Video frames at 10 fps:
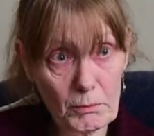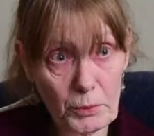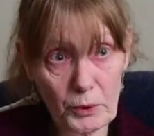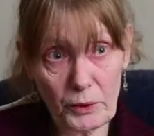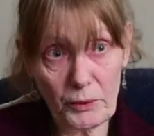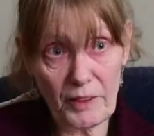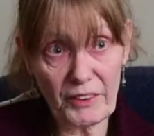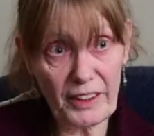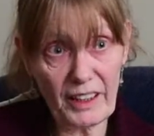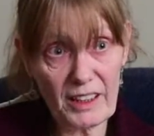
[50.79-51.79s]
but whoever
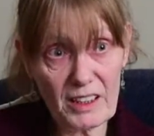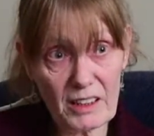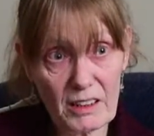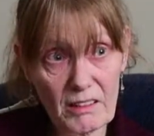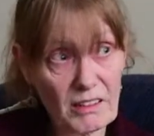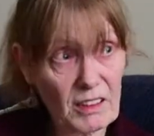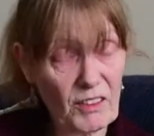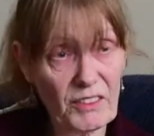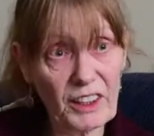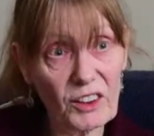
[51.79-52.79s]
it is
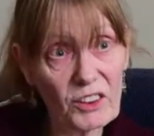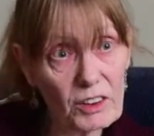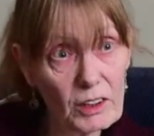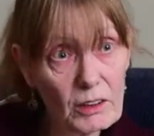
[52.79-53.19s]
not very good,